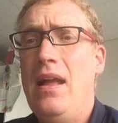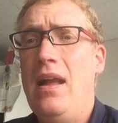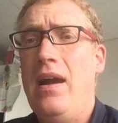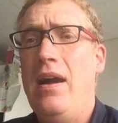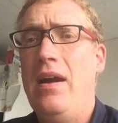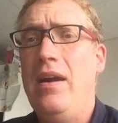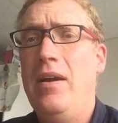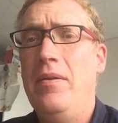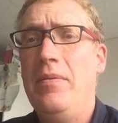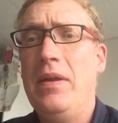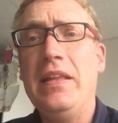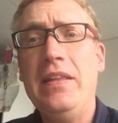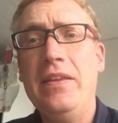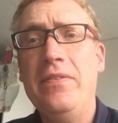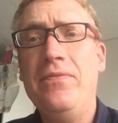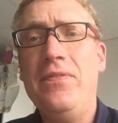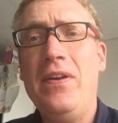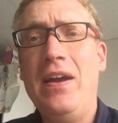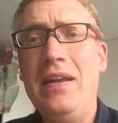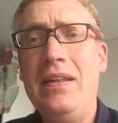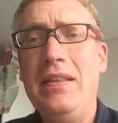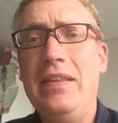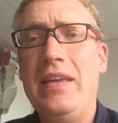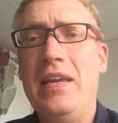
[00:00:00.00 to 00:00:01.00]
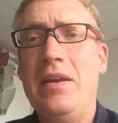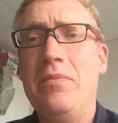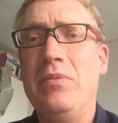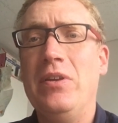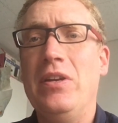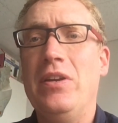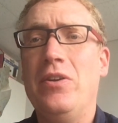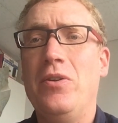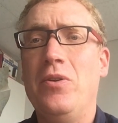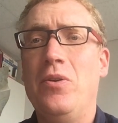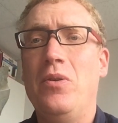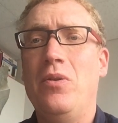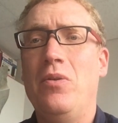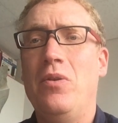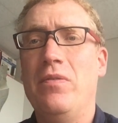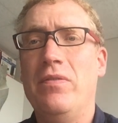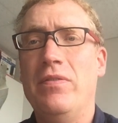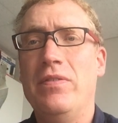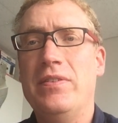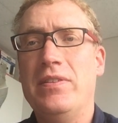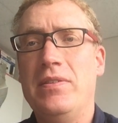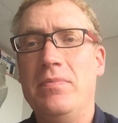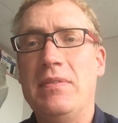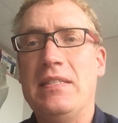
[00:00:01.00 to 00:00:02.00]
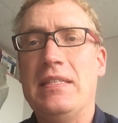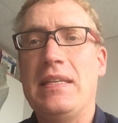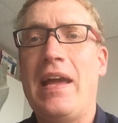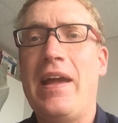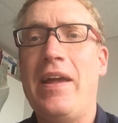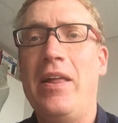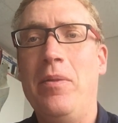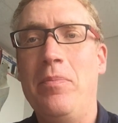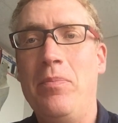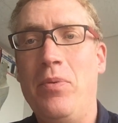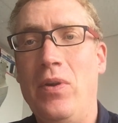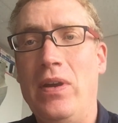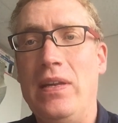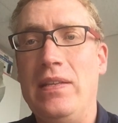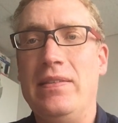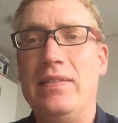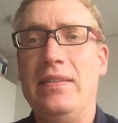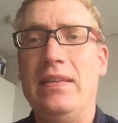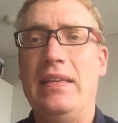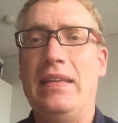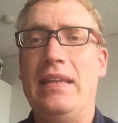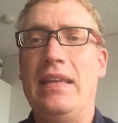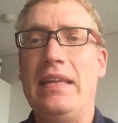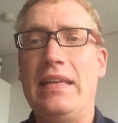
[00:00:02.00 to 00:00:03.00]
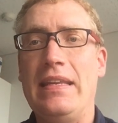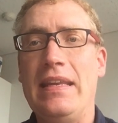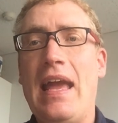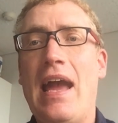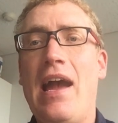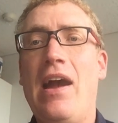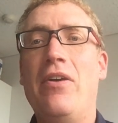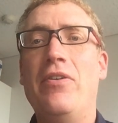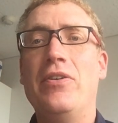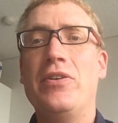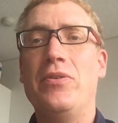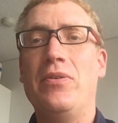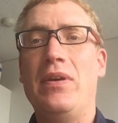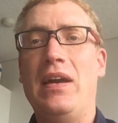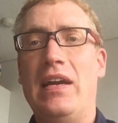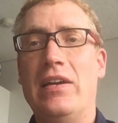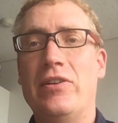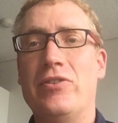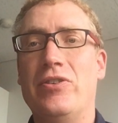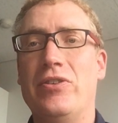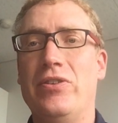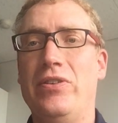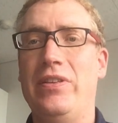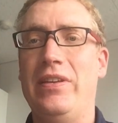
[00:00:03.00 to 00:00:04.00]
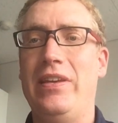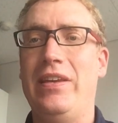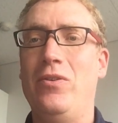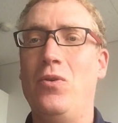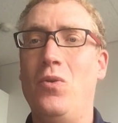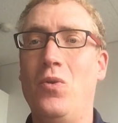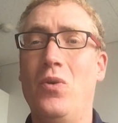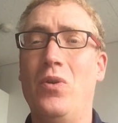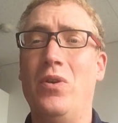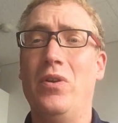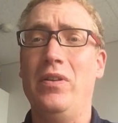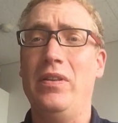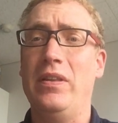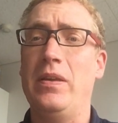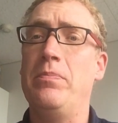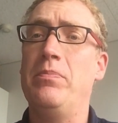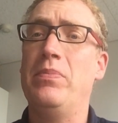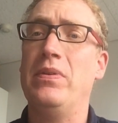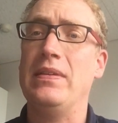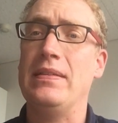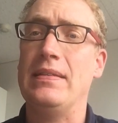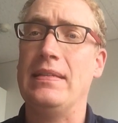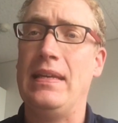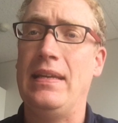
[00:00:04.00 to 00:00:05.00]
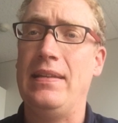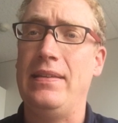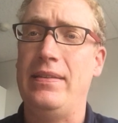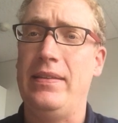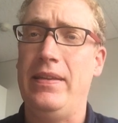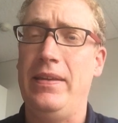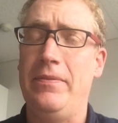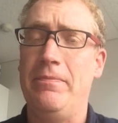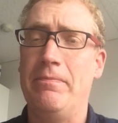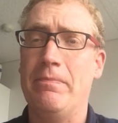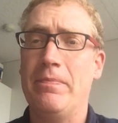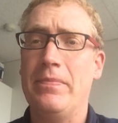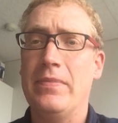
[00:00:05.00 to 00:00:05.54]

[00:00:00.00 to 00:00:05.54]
And then finally, I'm going to go over some style points in how you actually orally present it.